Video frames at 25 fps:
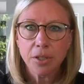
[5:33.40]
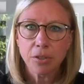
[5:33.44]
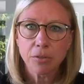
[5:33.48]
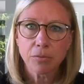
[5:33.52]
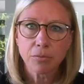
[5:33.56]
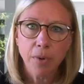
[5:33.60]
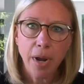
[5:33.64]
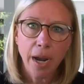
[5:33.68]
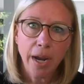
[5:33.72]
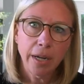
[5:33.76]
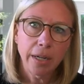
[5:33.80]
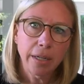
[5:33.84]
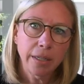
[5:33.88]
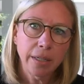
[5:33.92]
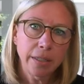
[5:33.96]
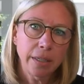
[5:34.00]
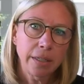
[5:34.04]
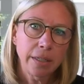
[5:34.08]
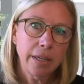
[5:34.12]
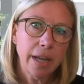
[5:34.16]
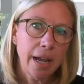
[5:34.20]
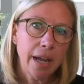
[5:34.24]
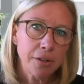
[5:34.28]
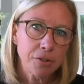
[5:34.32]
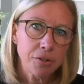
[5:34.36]
to write in a
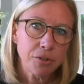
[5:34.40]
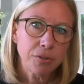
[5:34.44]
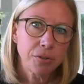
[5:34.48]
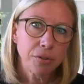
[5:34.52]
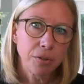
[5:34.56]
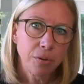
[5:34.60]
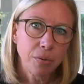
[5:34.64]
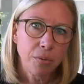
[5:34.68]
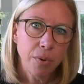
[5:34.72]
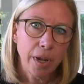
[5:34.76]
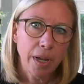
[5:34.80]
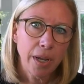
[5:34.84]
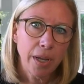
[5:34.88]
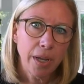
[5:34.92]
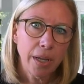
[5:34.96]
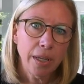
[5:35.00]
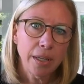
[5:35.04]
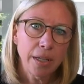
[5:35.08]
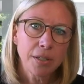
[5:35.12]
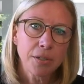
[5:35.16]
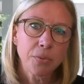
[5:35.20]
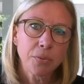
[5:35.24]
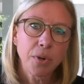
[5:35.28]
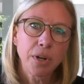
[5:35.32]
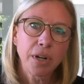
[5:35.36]
natural way
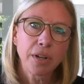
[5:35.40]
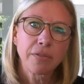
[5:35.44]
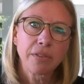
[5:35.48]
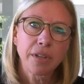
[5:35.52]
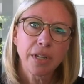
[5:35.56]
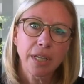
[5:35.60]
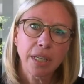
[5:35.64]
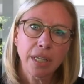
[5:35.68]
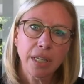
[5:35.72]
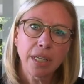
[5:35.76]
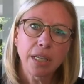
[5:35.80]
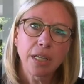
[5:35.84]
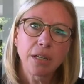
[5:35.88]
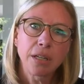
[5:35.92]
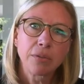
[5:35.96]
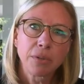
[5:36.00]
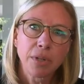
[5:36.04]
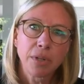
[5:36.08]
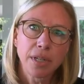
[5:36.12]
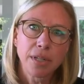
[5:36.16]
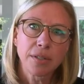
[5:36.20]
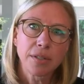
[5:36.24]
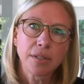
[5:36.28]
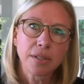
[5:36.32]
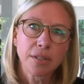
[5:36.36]
is one of the key
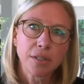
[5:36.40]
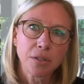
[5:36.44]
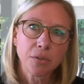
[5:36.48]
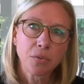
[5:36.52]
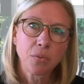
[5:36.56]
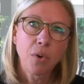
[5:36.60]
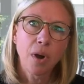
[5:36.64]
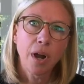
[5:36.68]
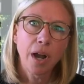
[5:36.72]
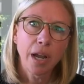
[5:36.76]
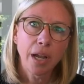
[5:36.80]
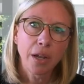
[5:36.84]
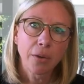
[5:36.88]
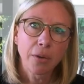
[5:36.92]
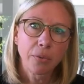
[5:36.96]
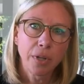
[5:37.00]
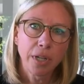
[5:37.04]
reasons why